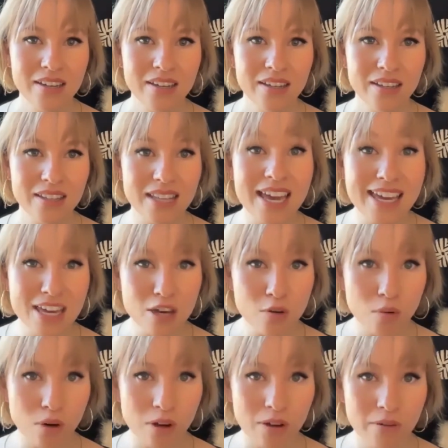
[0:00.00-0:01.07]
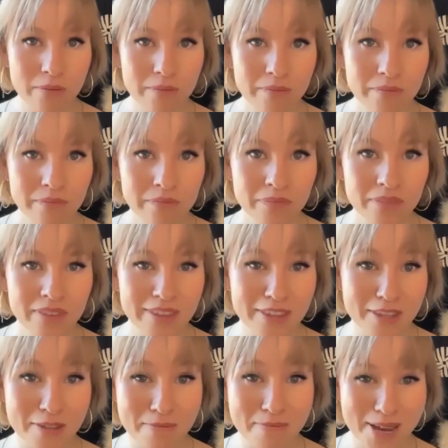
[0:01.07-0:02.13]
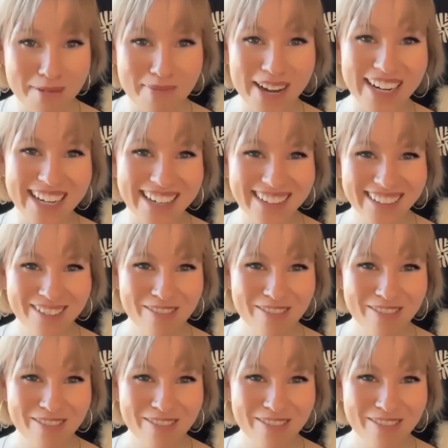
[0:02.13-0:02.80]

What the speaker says: that equal the big money.